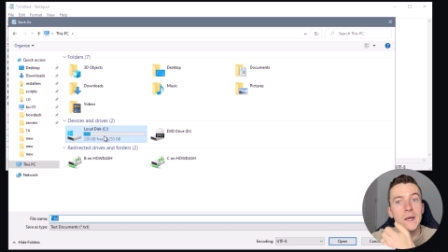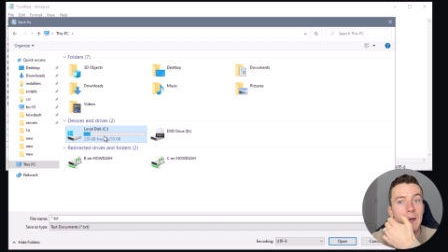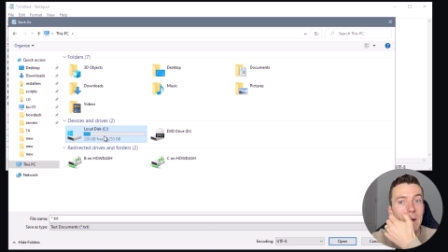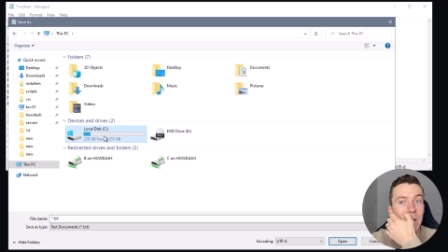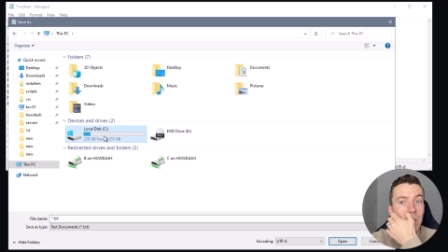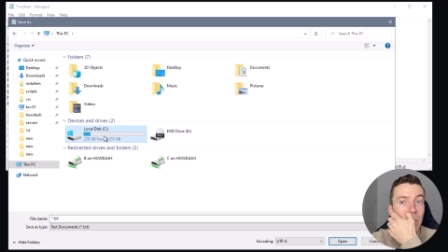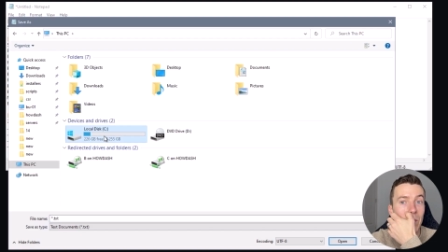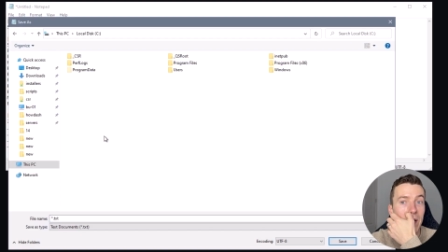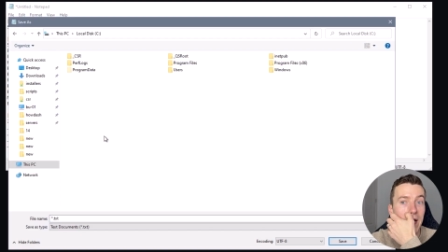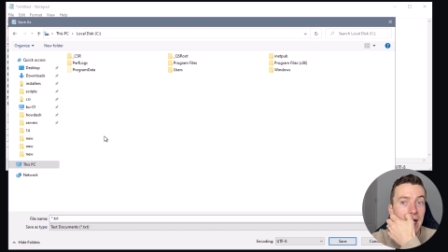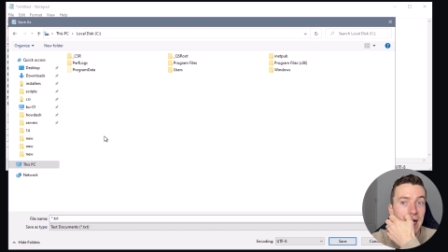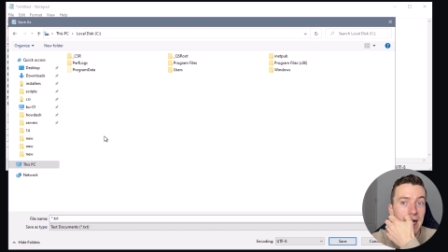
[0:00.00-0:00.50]

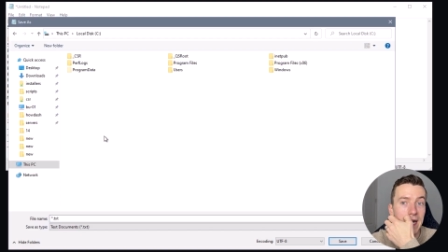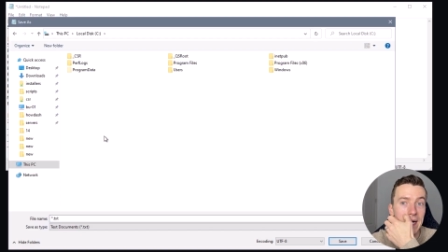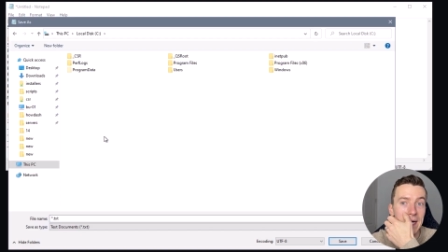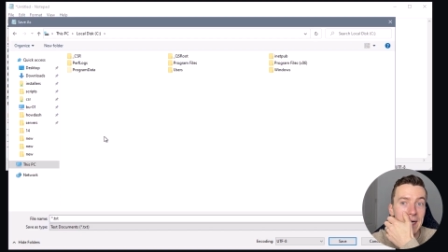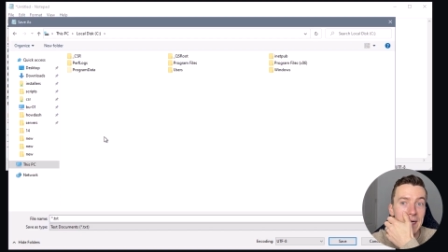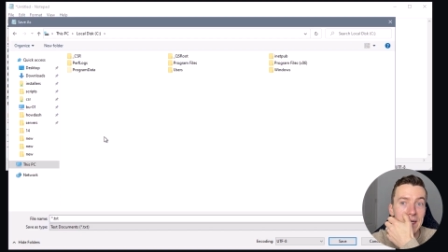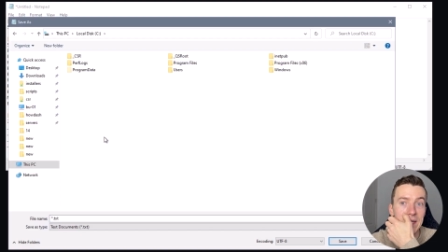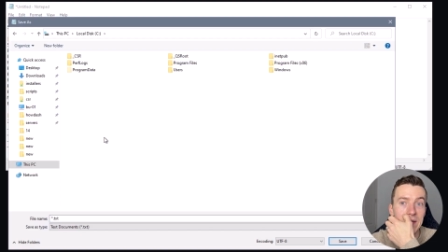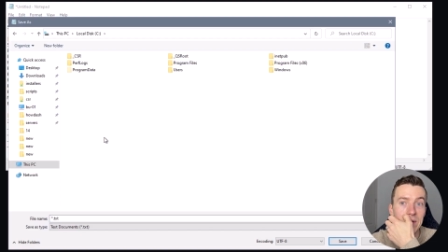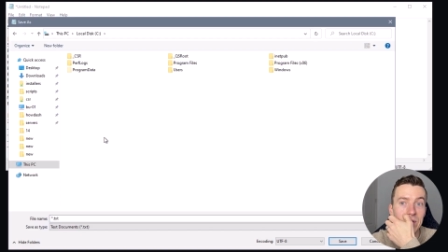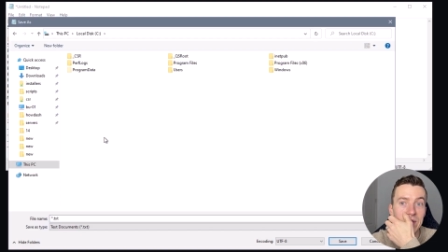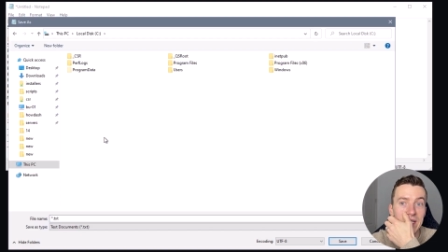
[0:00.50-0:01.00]
where
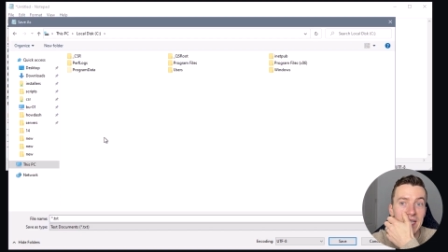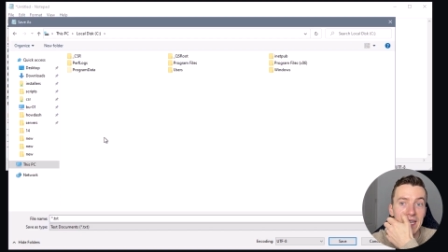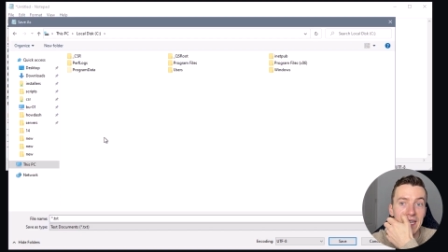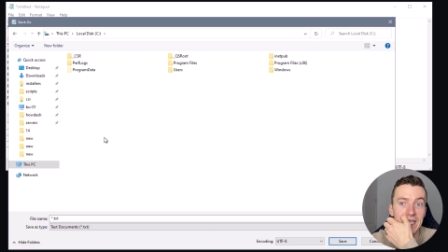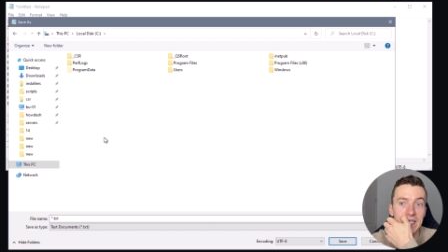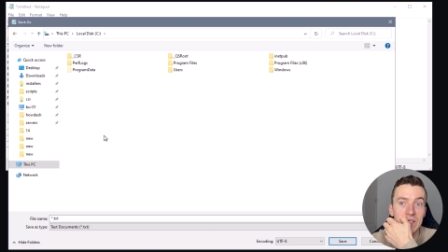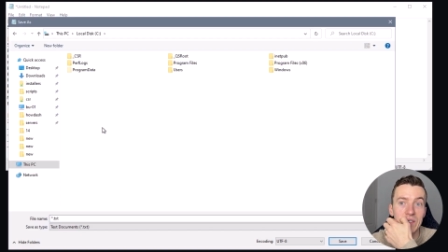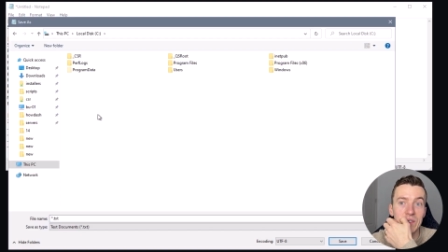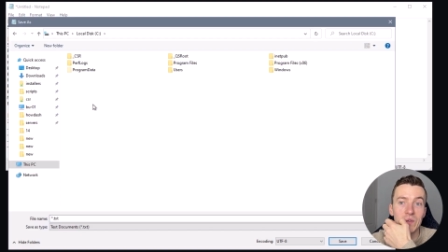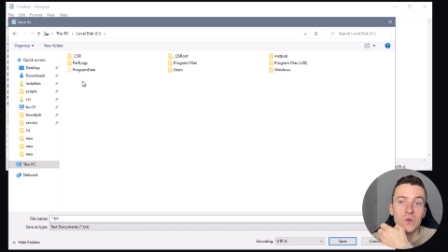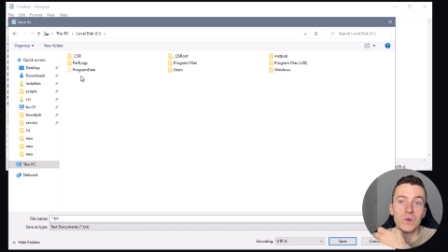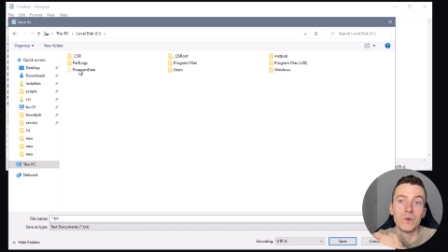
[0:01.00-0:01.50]
you would
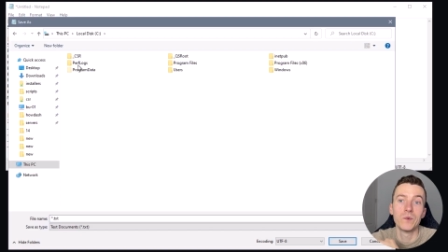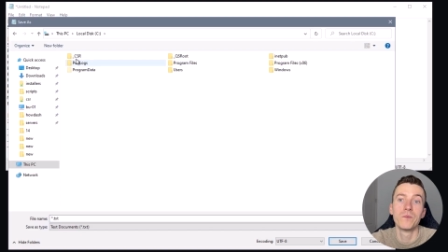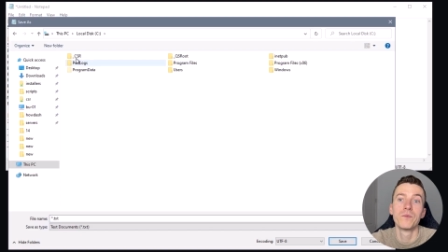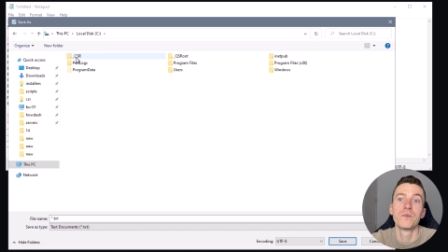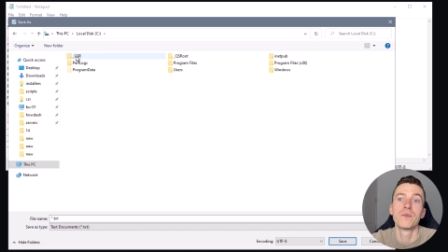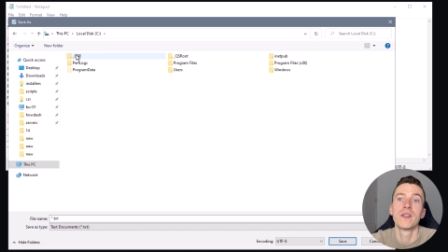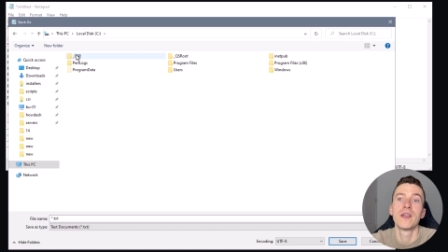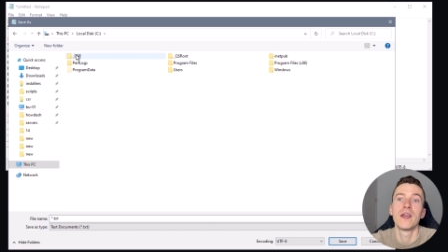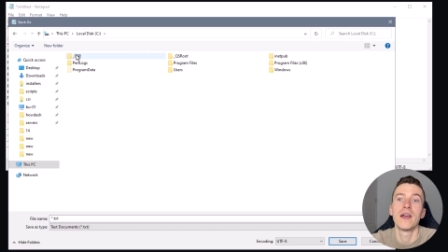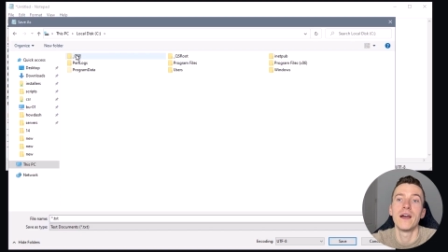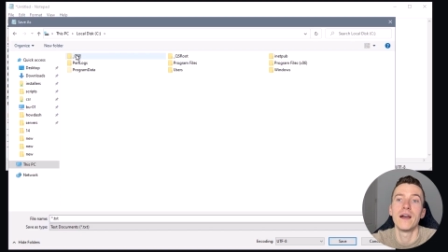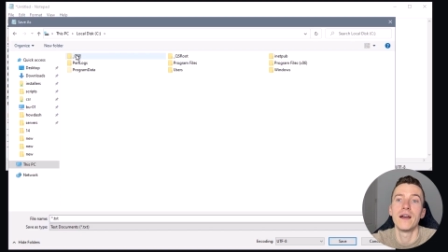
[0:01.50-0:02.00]
like to
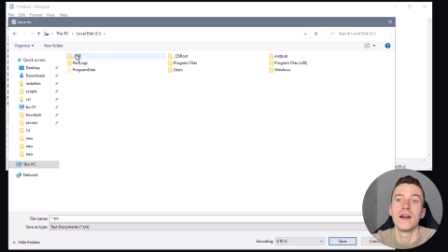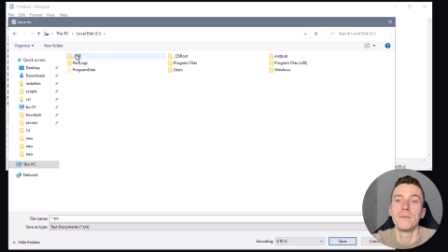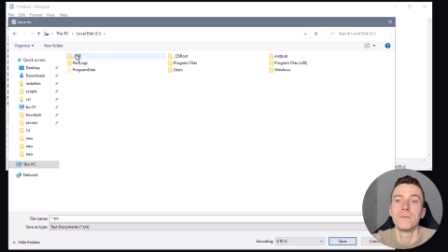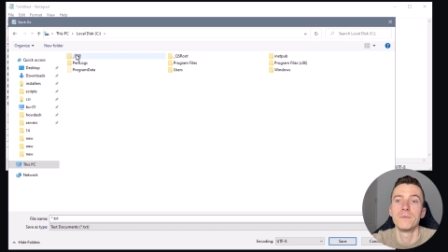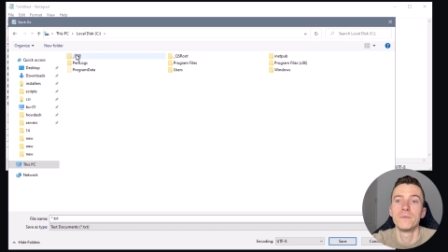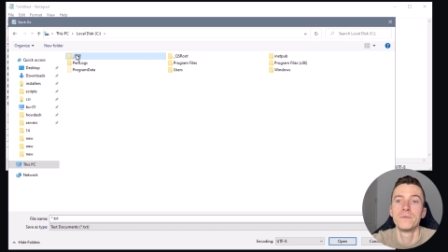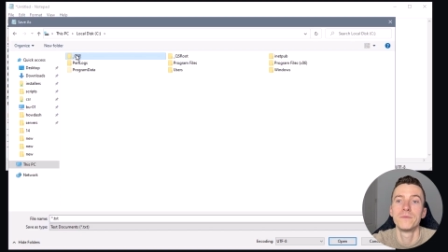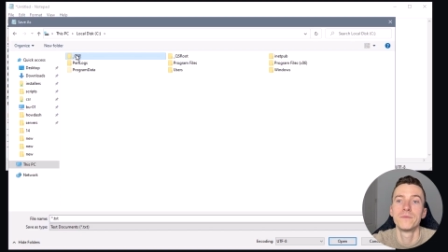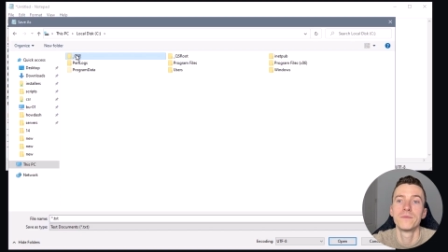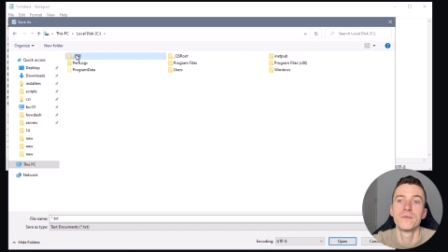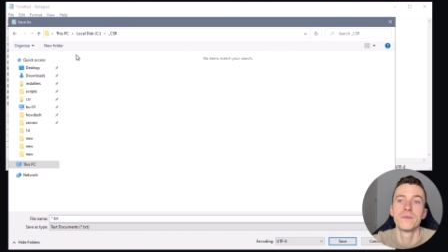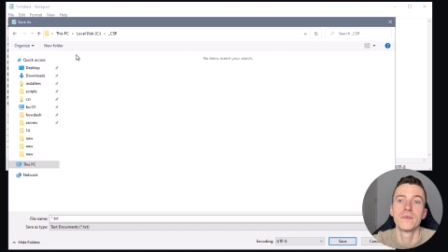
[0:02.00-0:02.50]

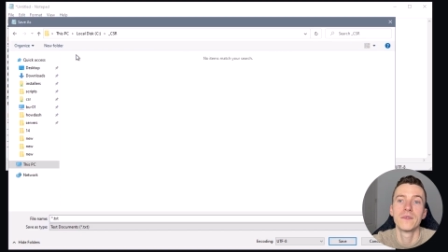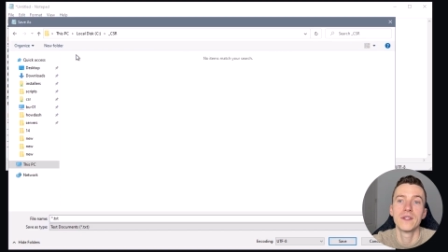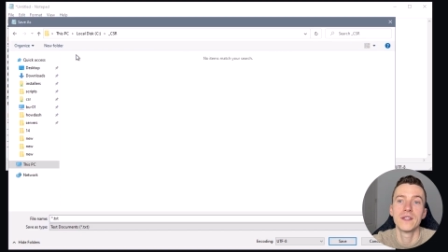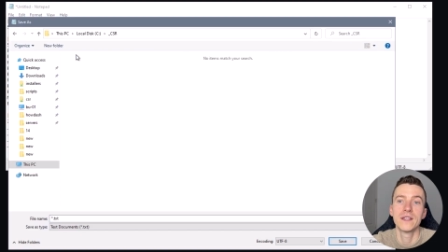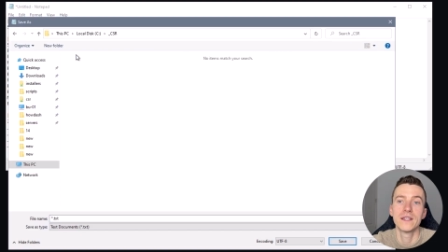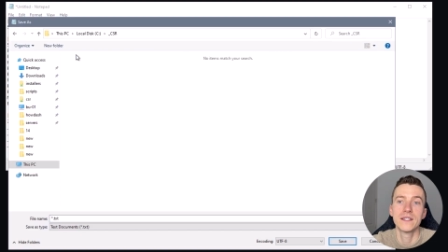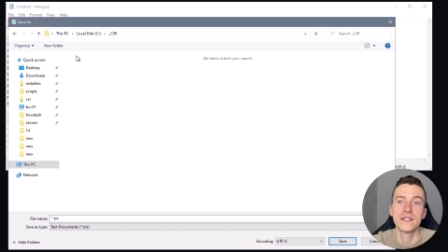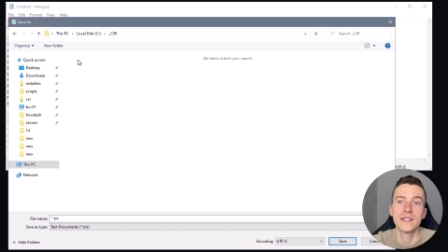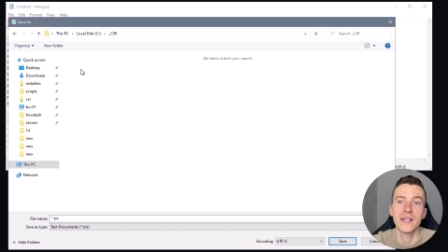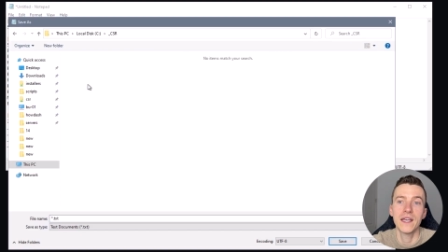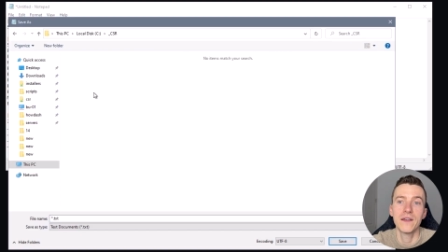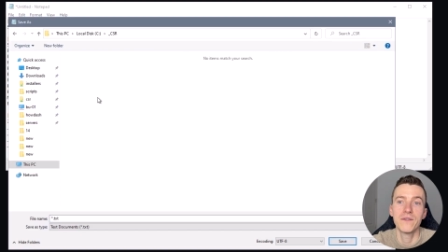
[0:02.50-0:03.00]

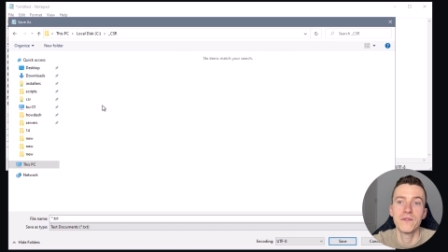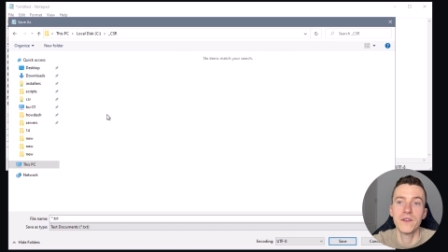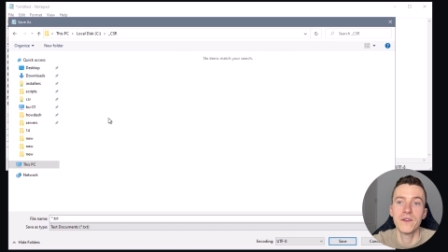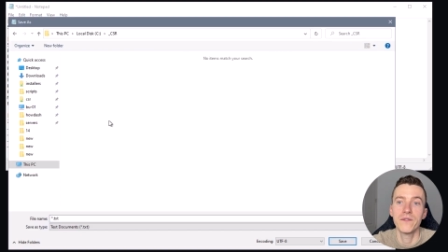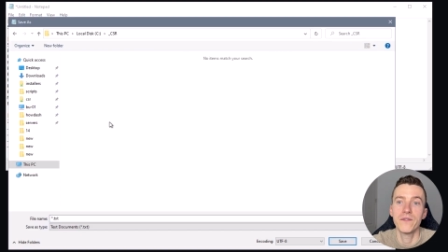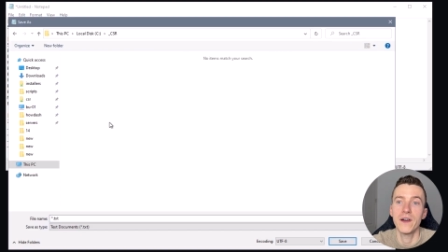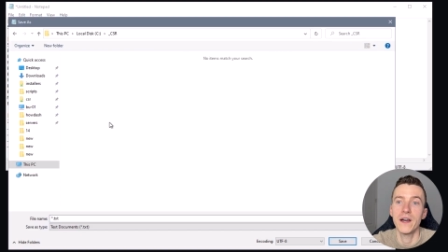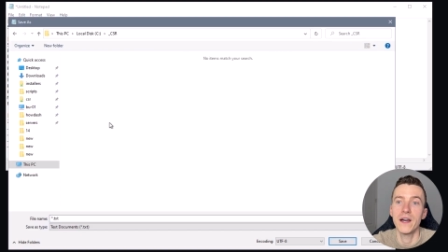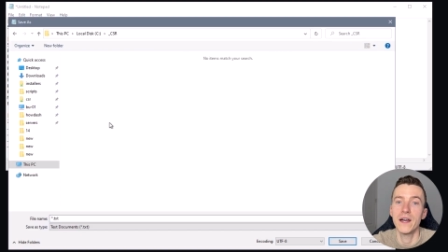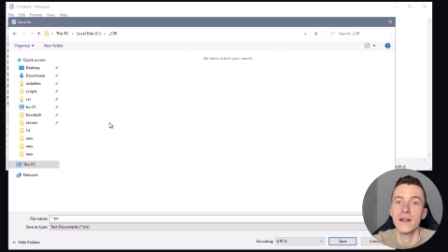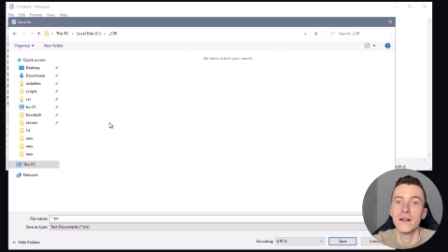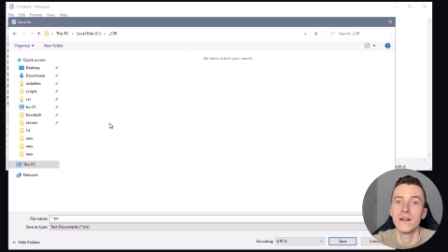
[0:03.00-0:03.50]
save the
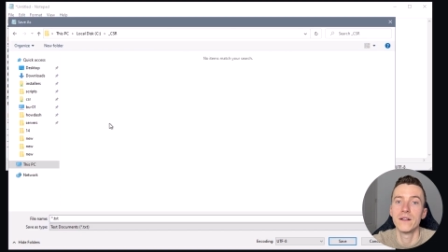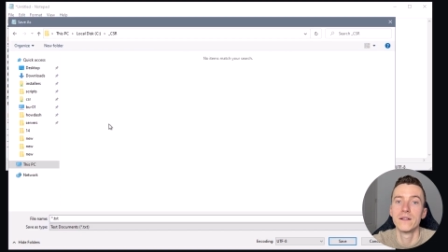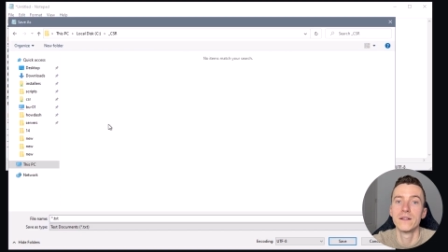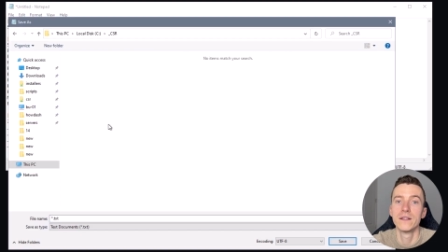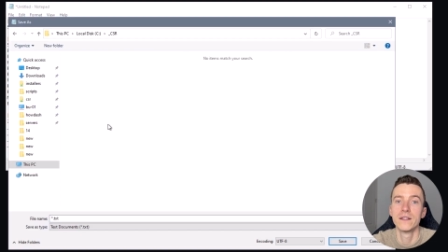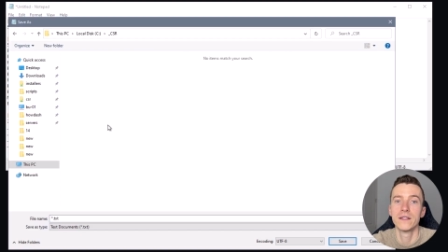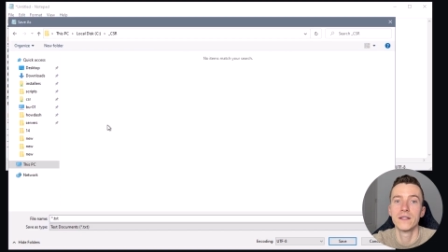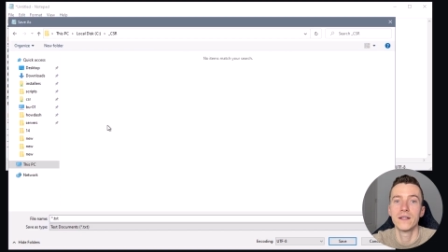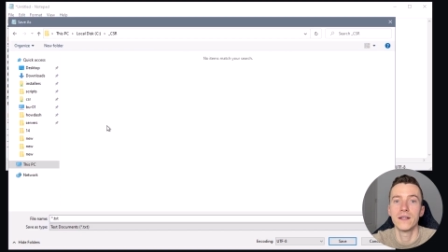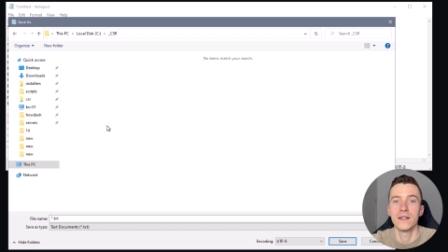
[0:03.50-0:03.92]
file.